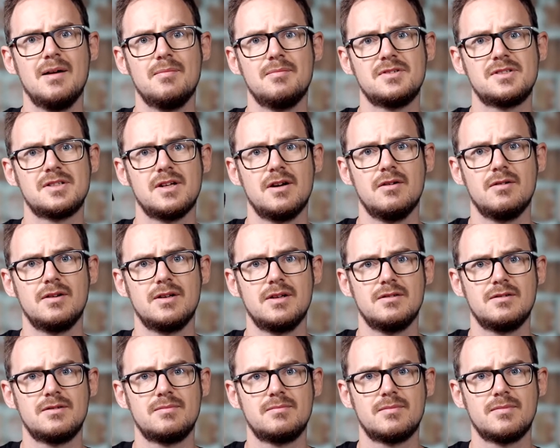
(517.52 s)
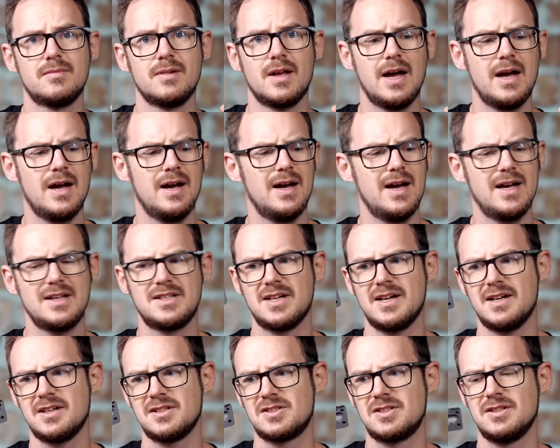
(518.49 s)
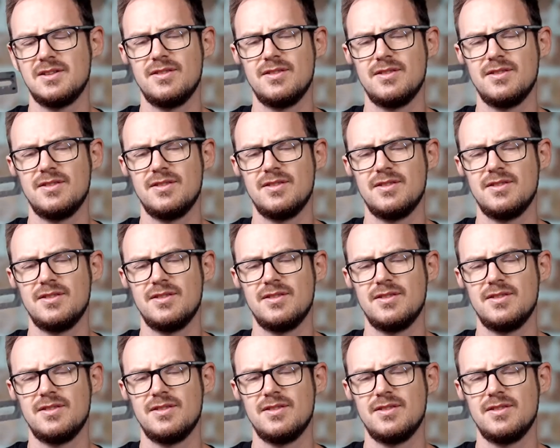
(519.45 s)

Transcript: So you attach